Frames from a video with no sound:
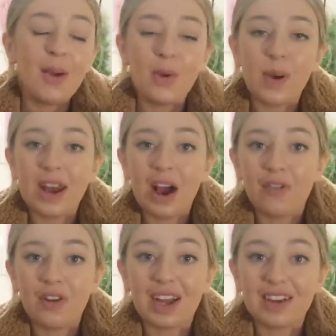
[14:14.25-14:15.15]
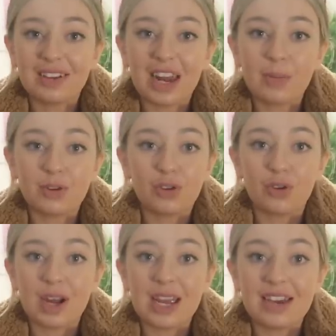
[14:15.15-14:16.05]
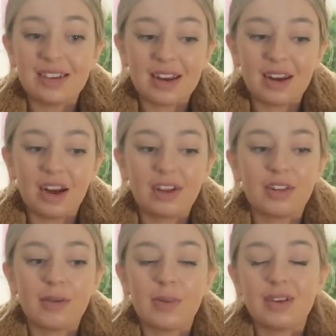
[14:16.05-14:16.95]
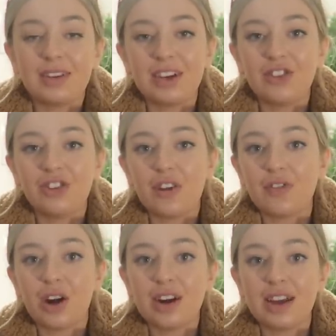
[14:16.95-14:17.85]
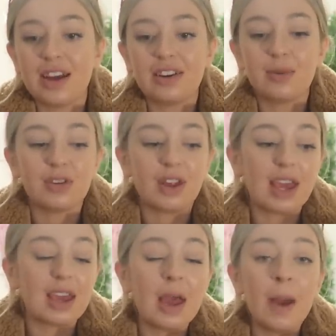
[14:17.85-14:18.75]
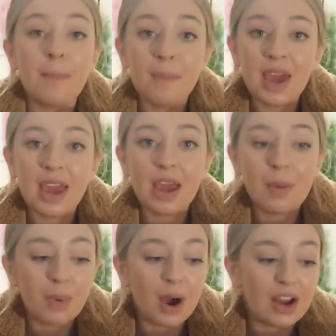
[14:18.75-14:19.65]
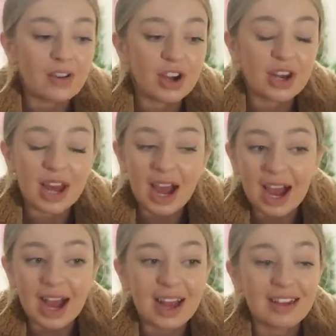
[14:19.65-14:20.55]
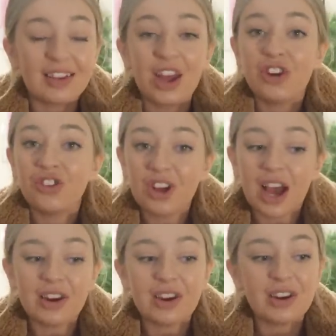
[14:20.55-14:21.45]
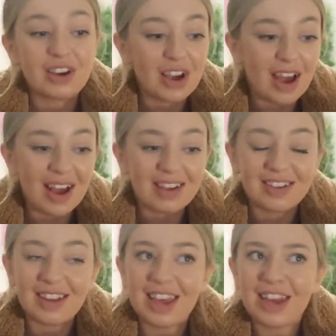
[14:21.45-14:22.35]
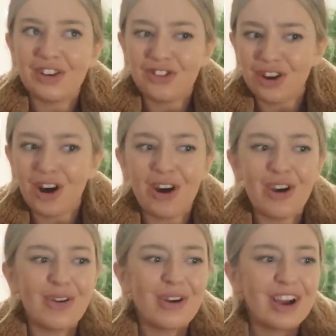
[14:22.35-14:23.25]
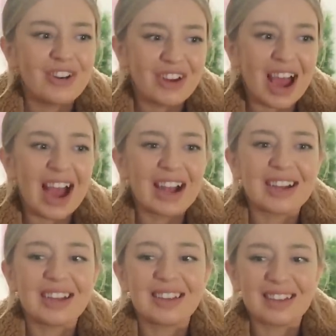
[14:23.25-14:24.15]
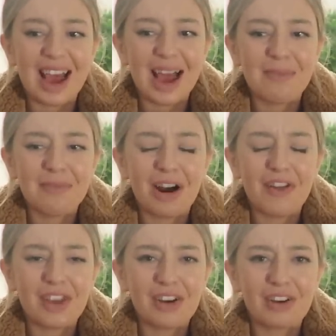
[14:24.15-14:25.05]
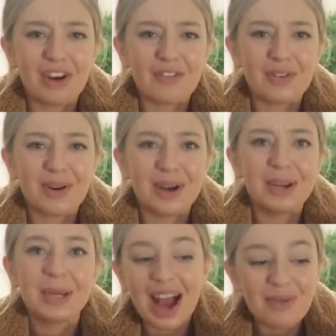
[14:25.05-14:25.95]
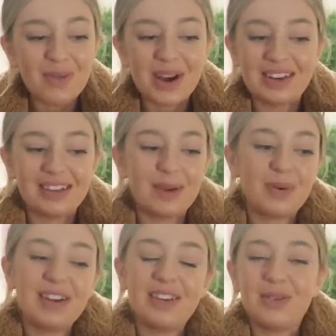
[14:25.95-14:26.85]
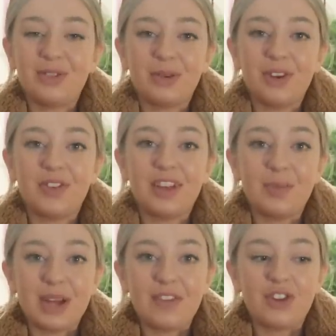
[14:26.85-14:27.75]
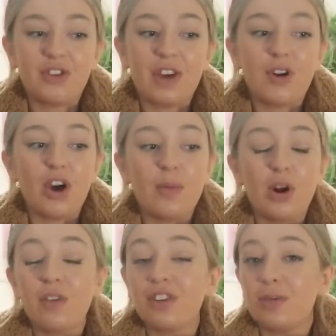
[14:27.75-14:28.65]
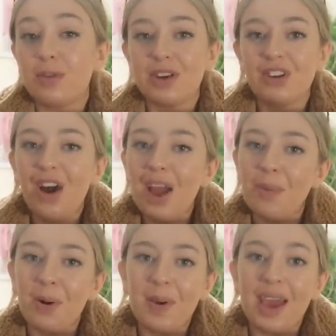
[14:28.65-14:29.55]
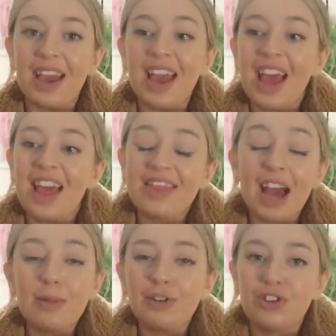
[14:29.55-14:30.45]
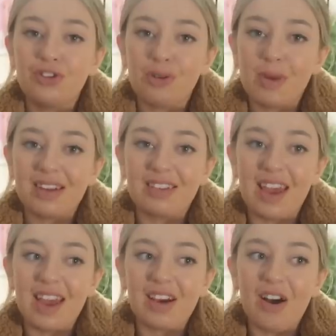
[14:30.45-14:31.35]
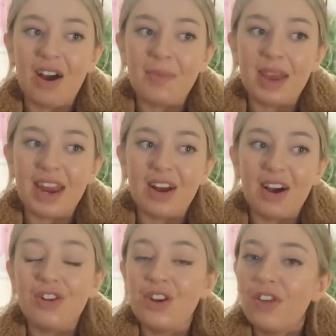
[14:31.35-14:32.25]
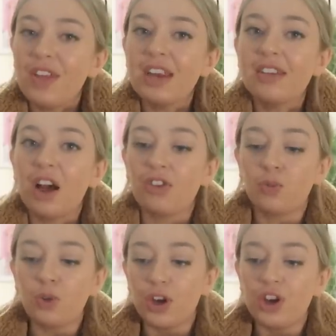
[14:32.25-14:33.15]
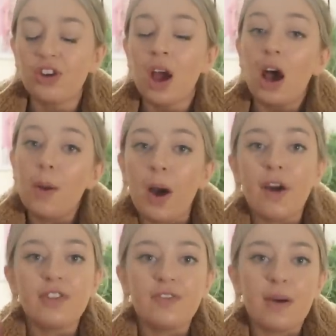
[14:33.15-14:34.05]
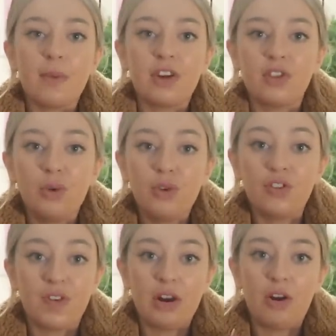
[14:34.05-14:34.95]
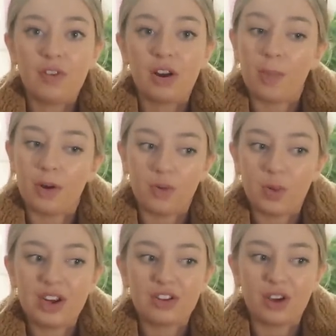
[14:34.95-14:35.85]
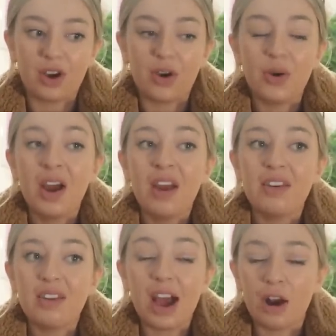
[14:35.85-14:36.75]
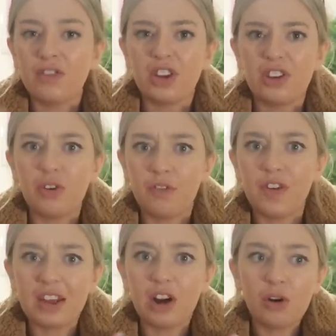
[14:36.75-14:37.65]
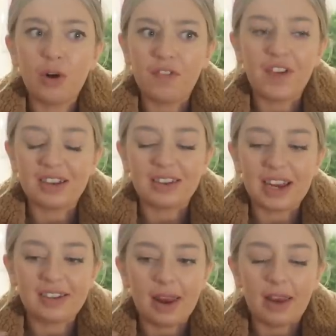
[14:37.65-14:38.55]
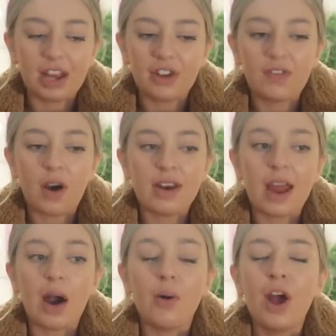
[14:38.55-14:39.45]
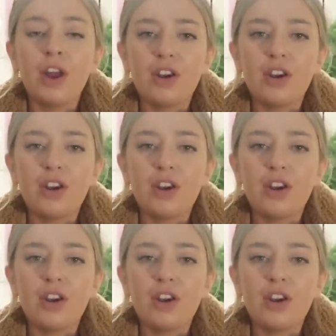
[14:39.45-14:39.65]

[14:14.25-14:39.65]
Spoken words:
We went out for like a celebratory dinner last night. We went to TGI Fridays. It was like me, Byron, Haz, Shannon, Kirsty, Joe, Jack, Sam, I think I got everyone. And we went and celebrated, and it was so much fun. Then we had the drive home, and obviously with my tyre popping, that was just traumatic. I mean, nothing, touch wood, apart from the fact my exhaust fell off a couple of weeks ago, and obviously it's on fix. I got it fixed the next day, like it's fine now.